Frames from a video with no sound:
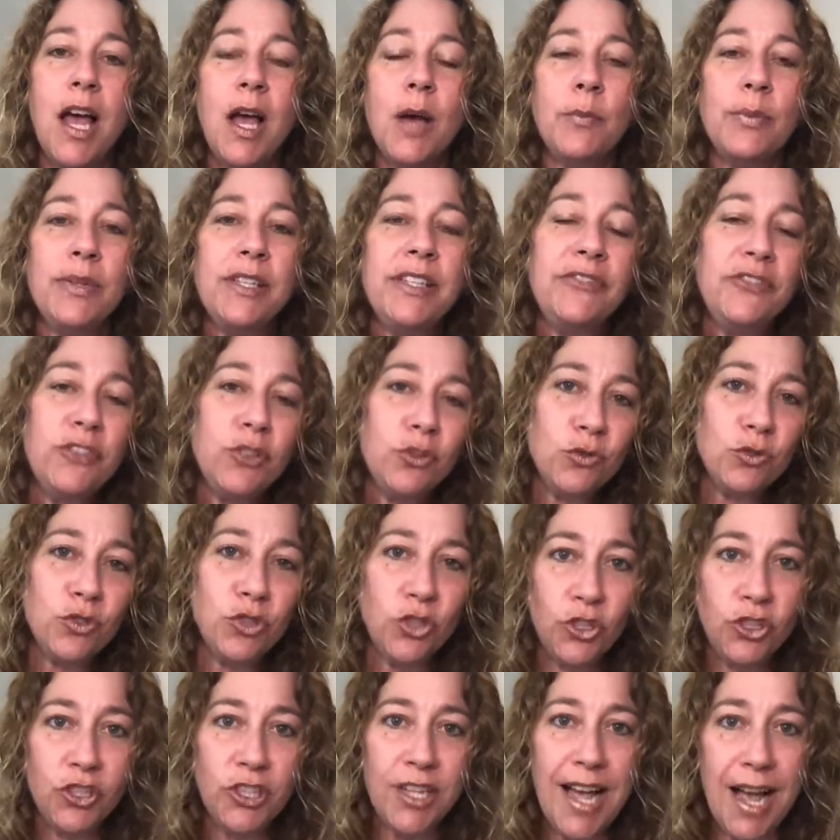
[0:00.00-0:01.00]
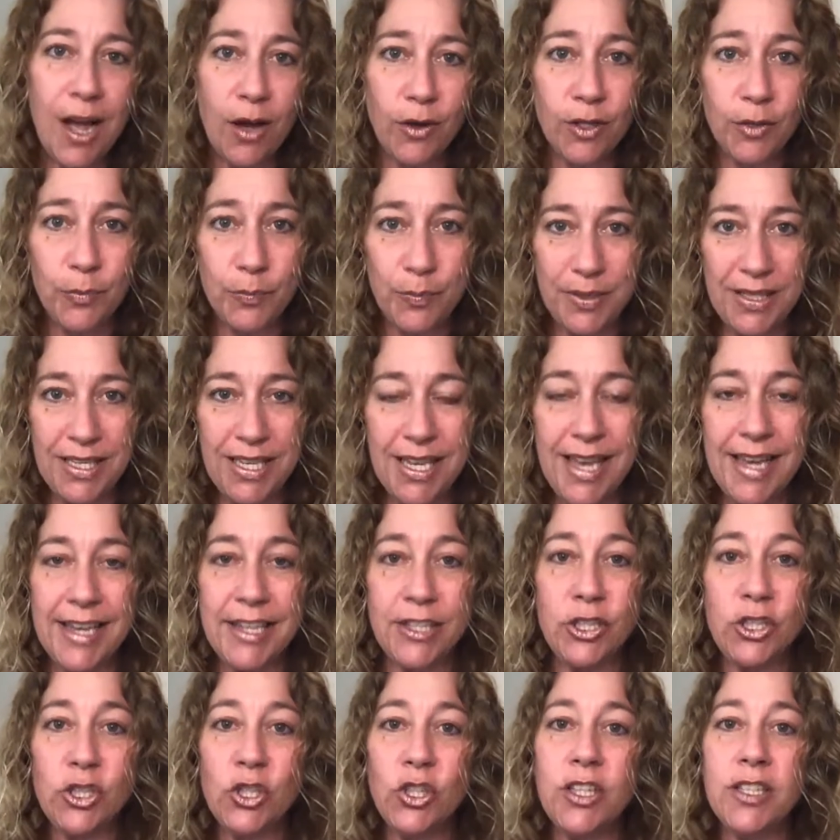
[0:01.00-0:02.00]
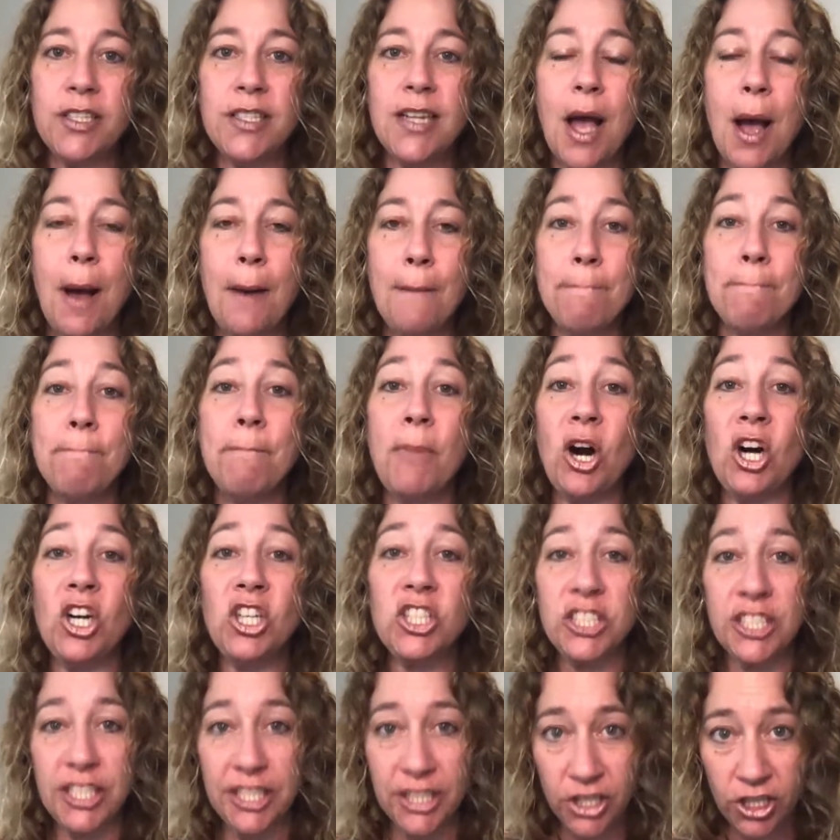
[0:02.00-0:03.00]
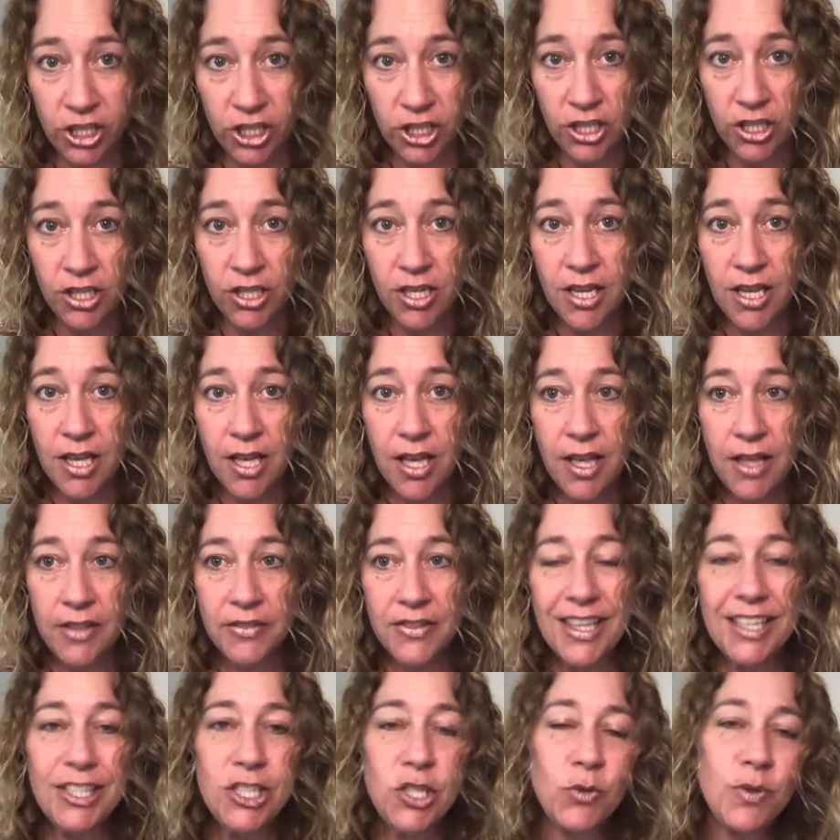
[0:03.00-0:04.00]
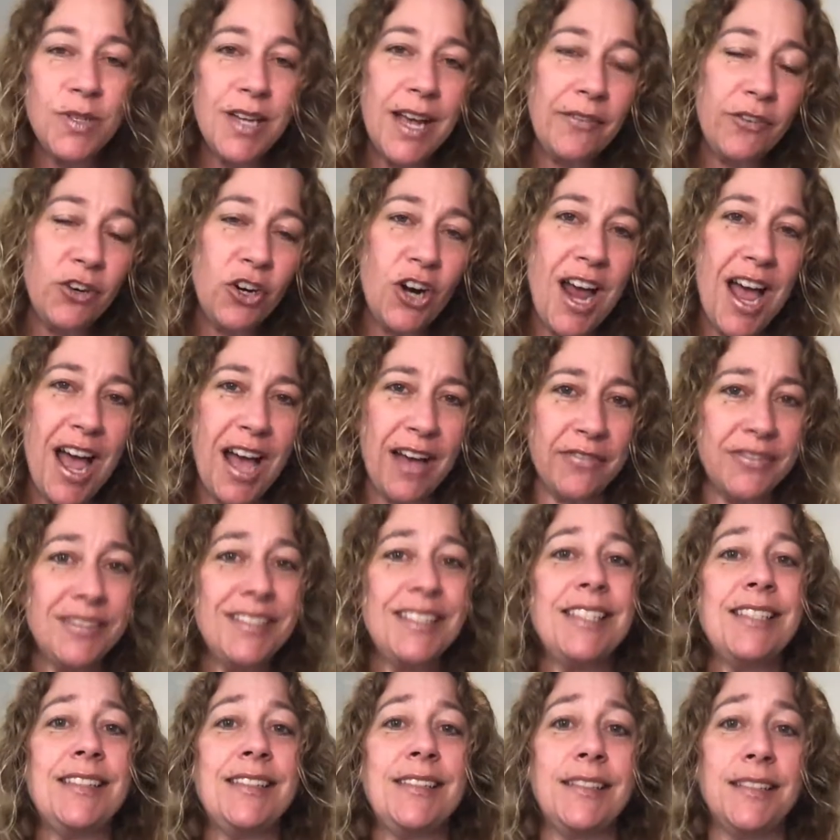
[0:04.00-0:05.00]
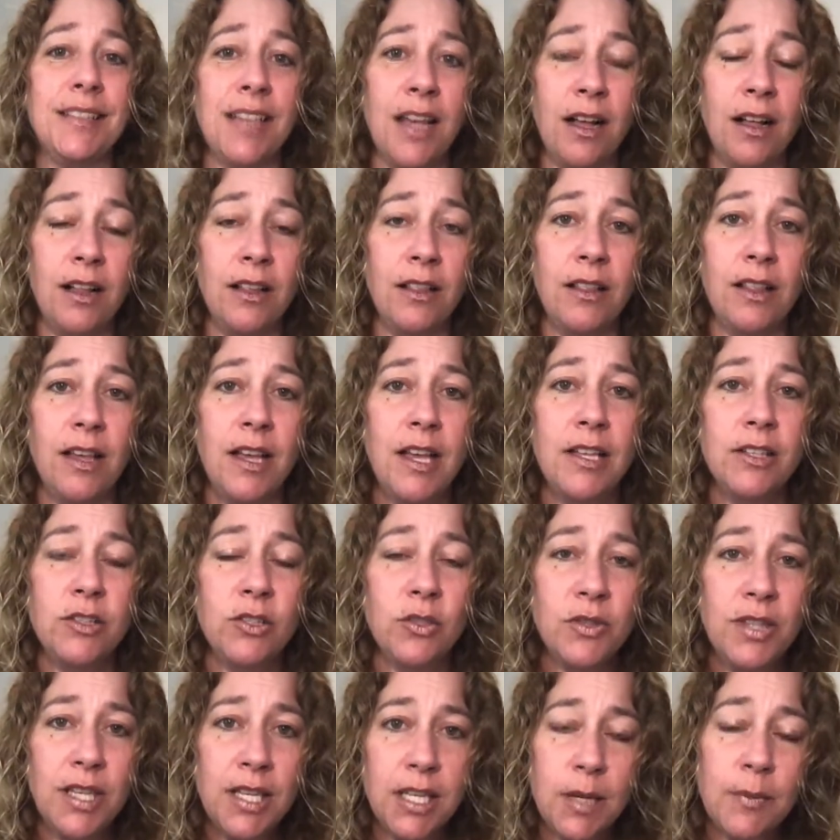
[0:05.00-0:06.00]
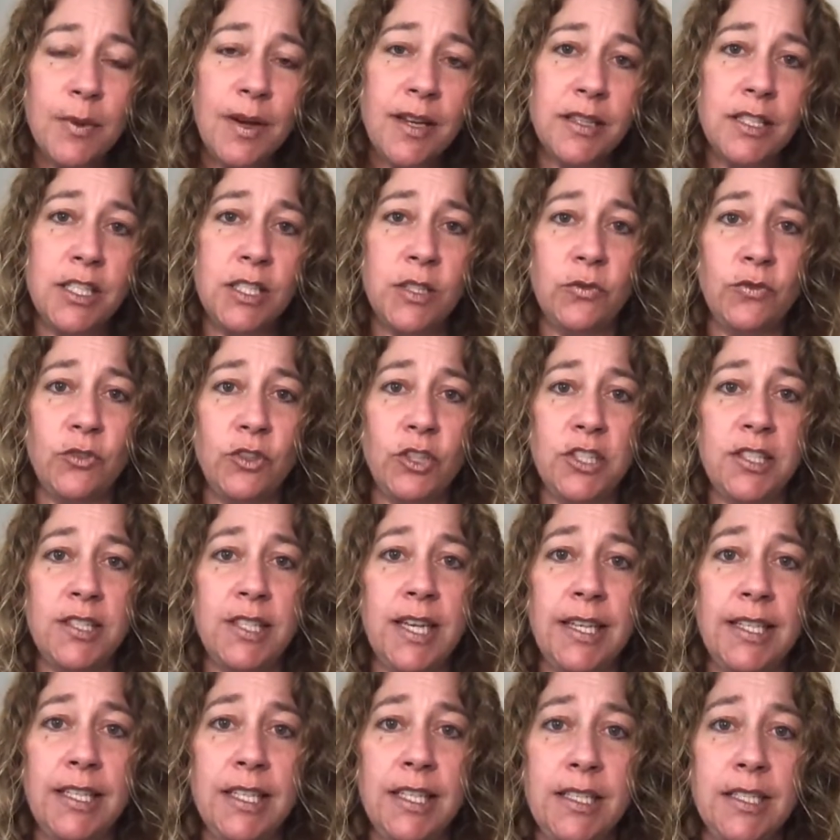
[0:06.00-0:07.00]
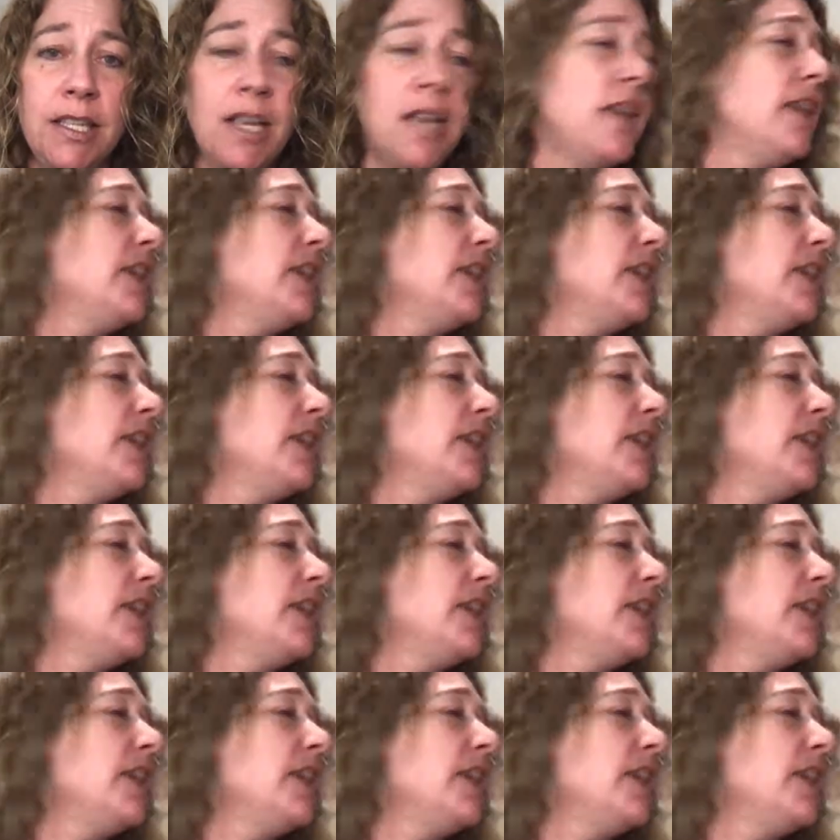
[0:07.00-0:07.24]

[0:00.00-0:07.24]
But if you learn how to be a good marketer, then you never have to sell. So think about this for a second.